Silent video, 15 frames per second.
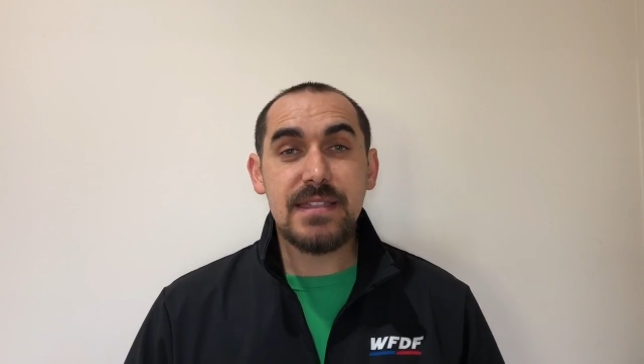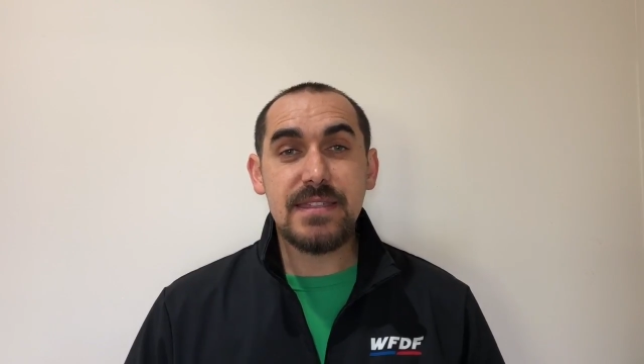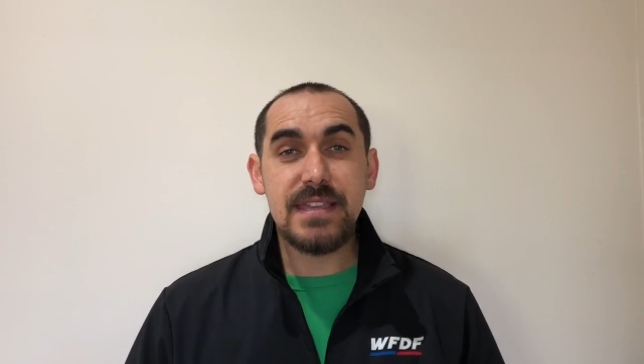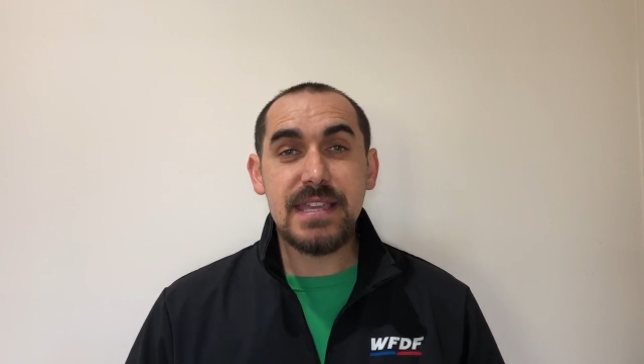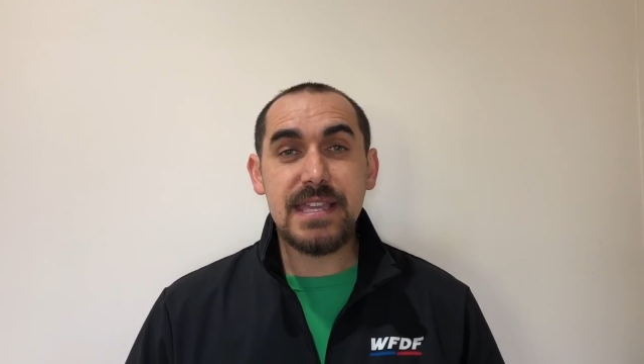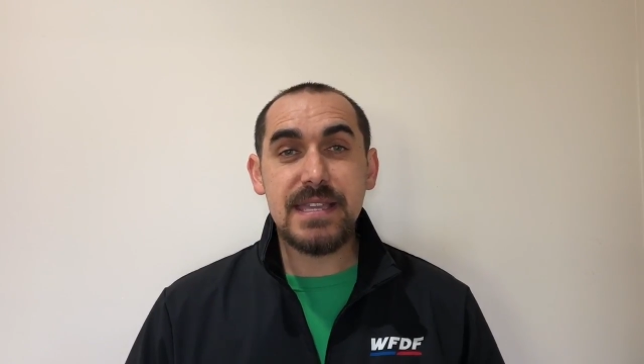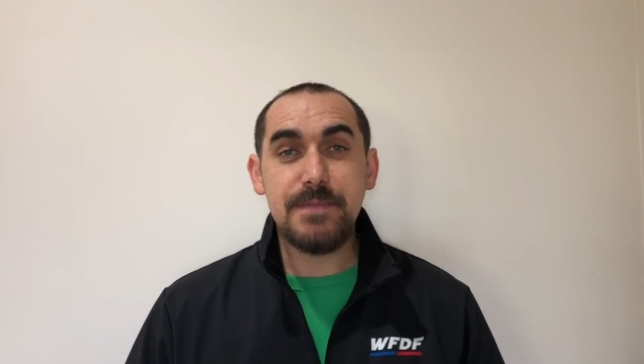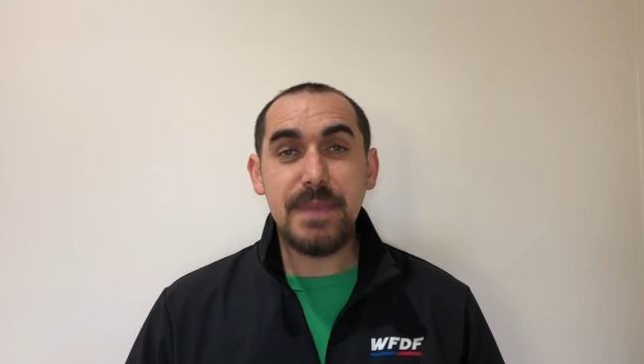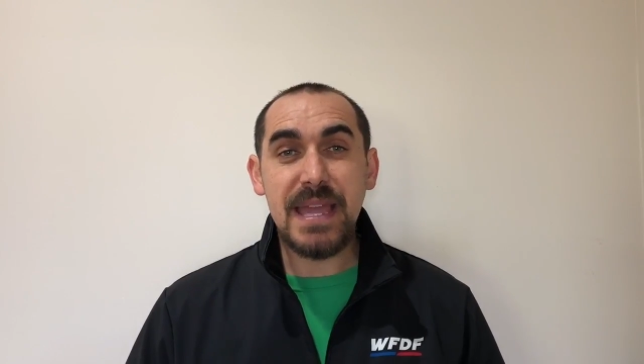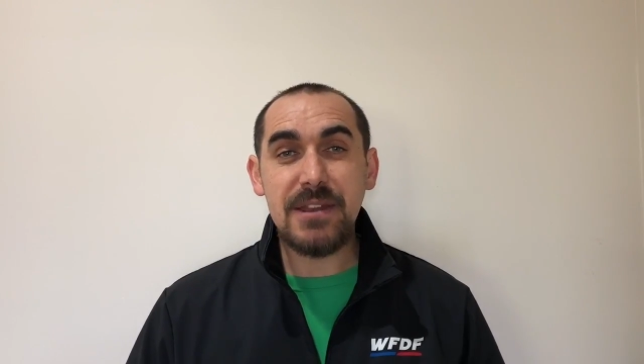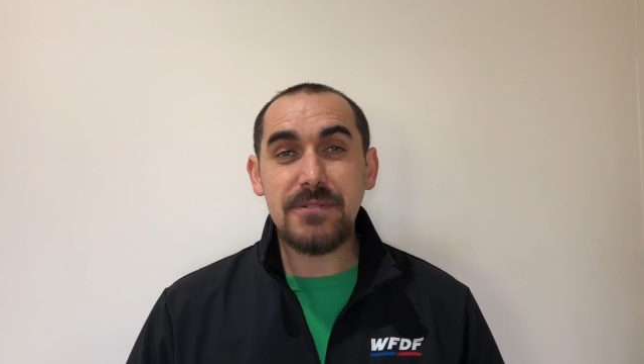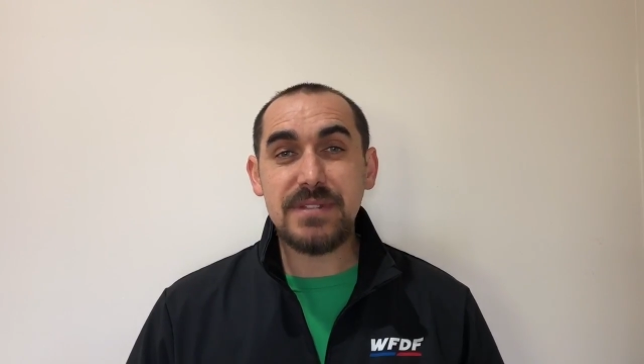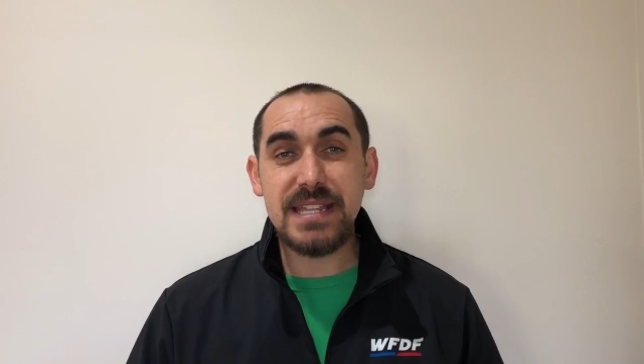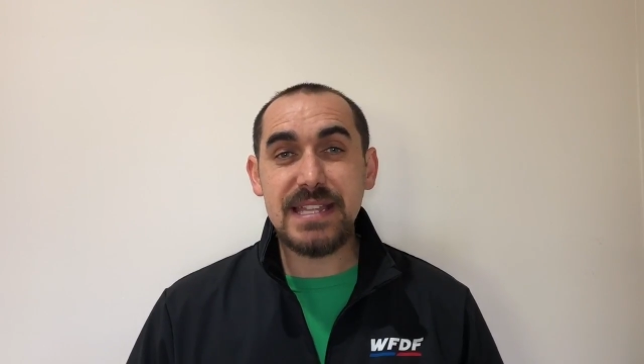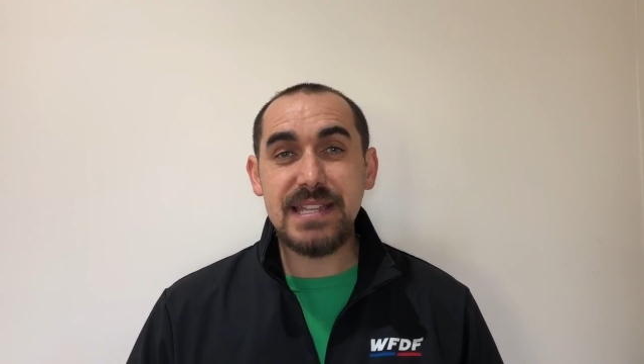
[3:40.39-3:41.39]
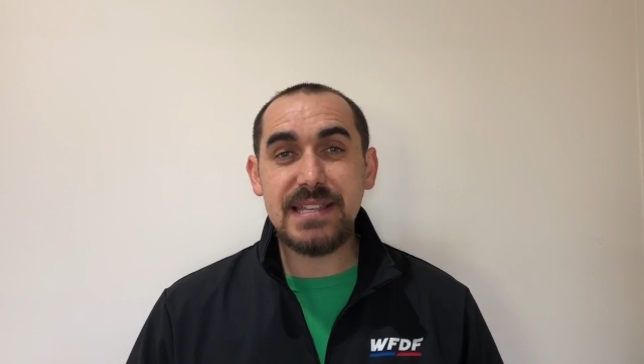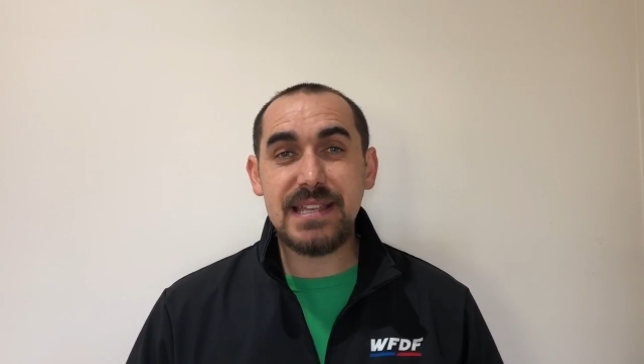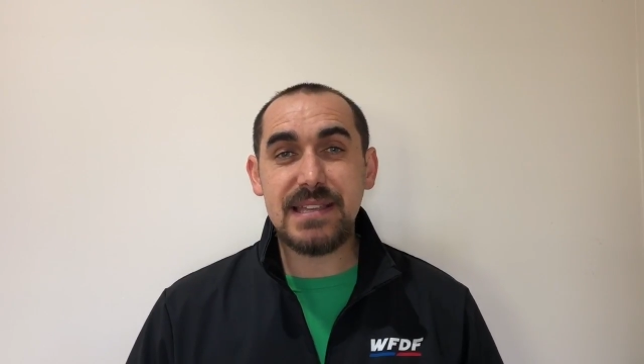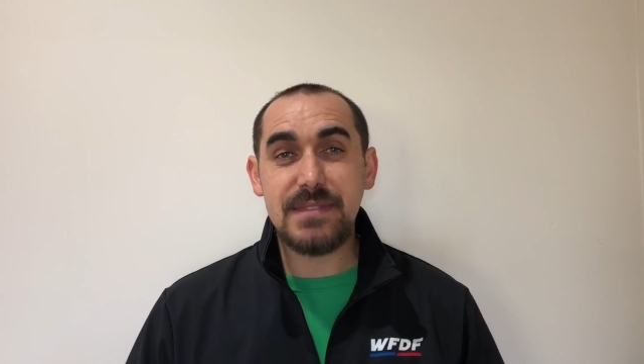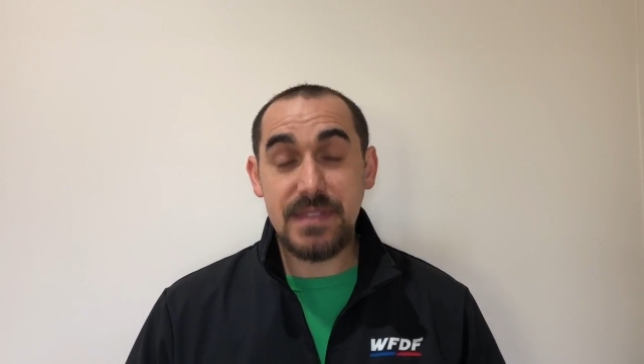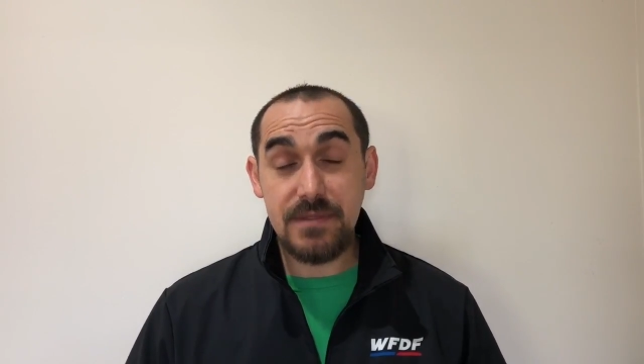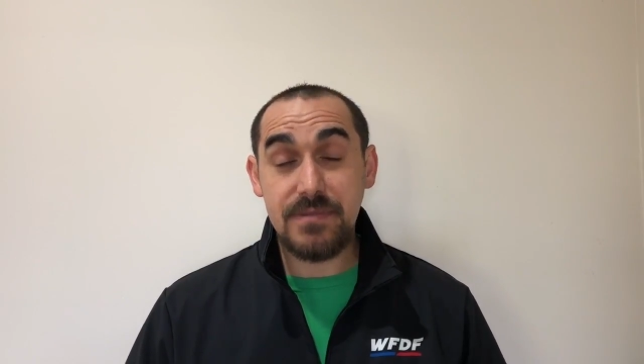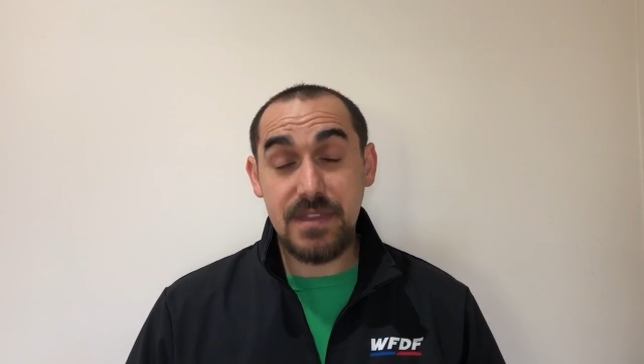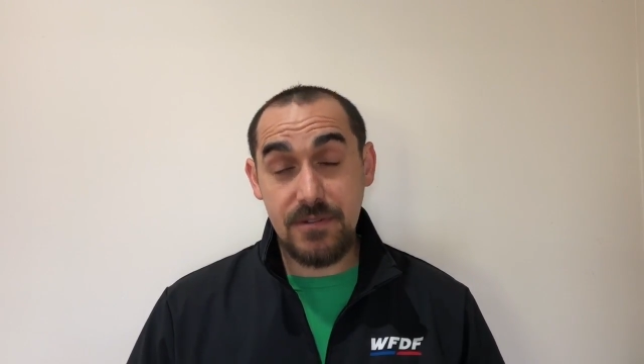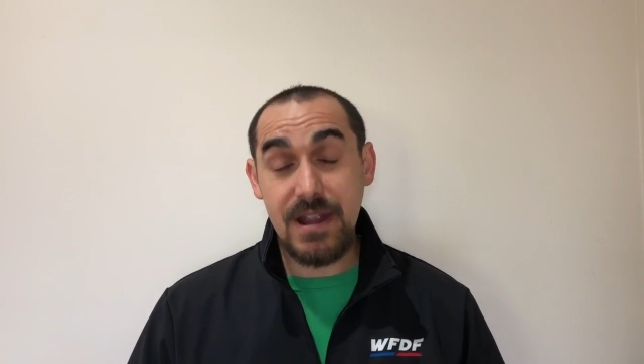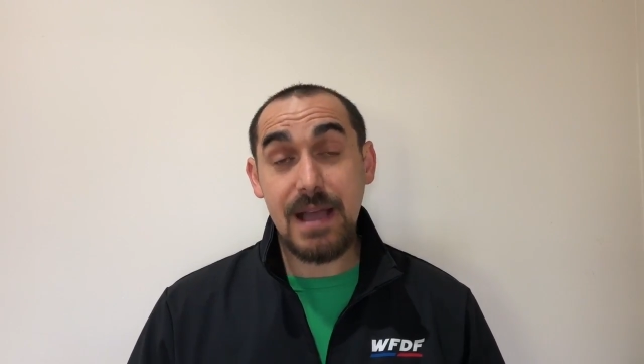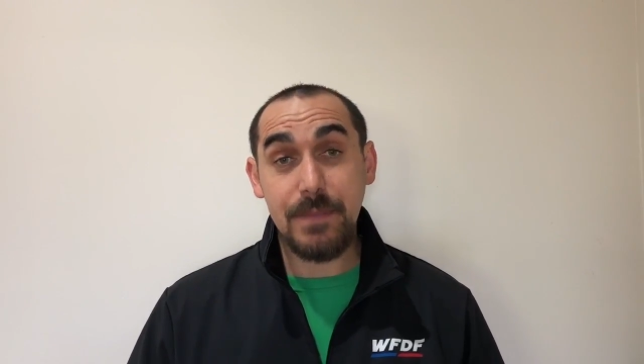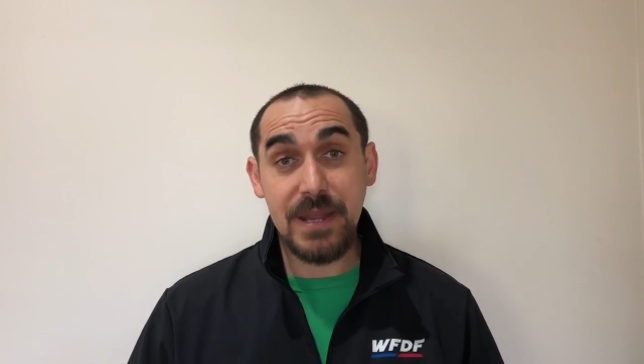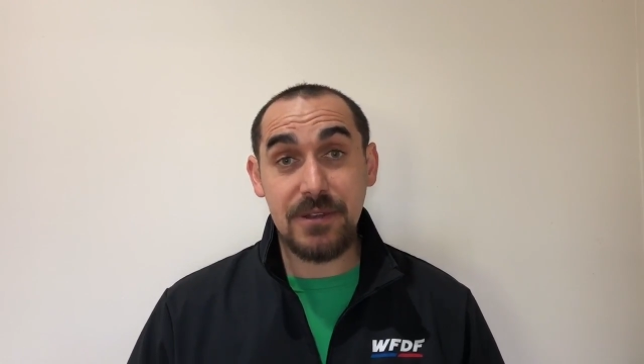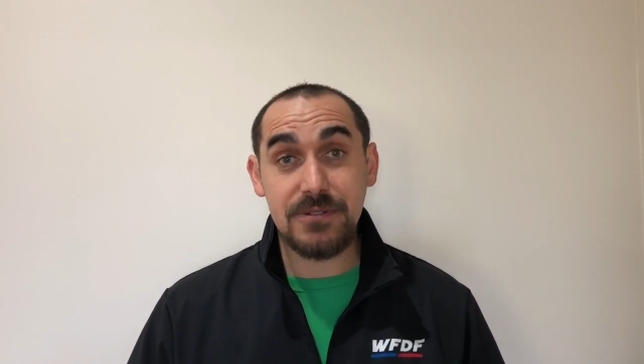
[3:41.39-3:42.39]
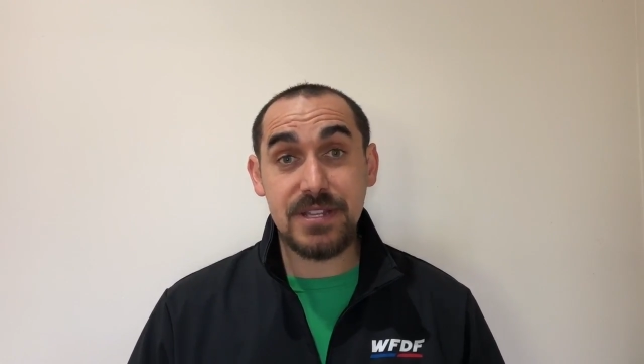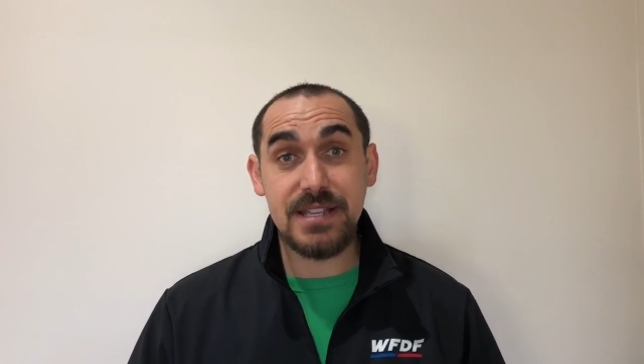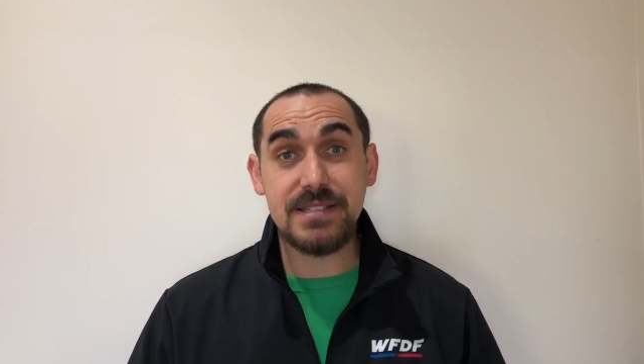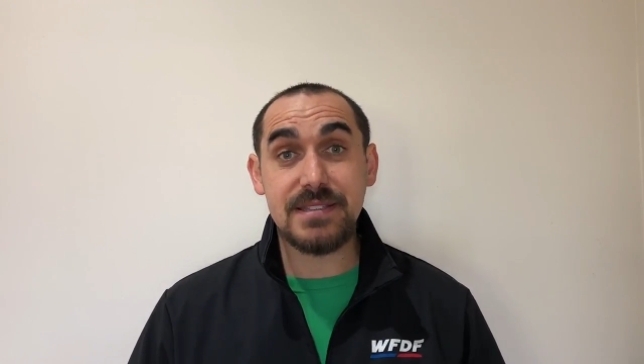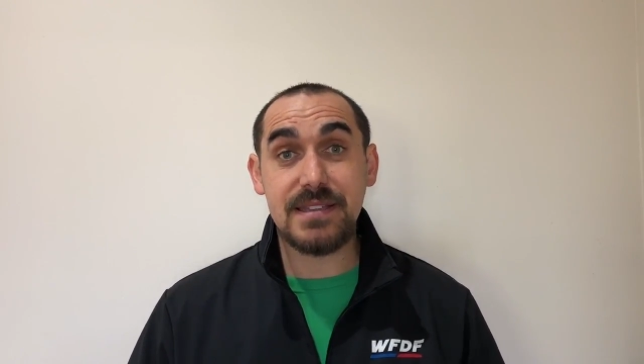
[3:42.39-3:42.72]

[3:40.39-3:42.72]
that there are penalties,